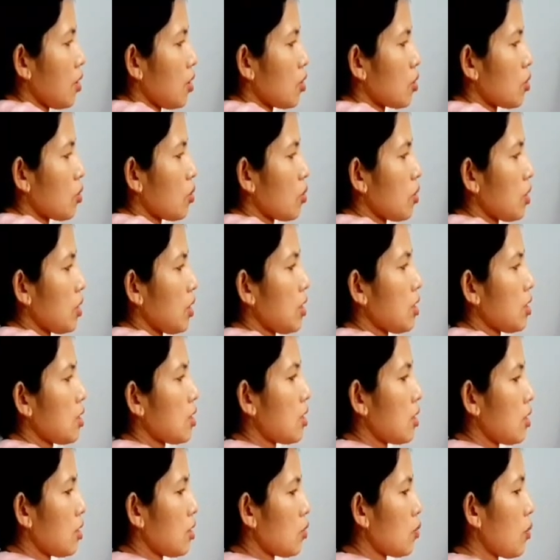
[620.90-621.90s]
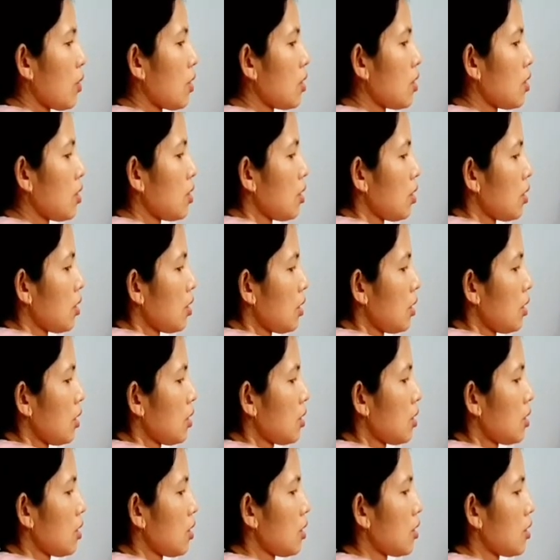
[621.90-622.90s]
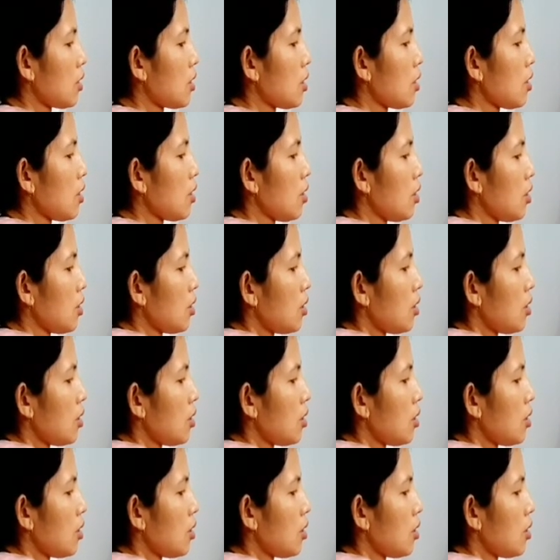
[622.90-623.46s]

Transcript: So yeast is what? Yeast is a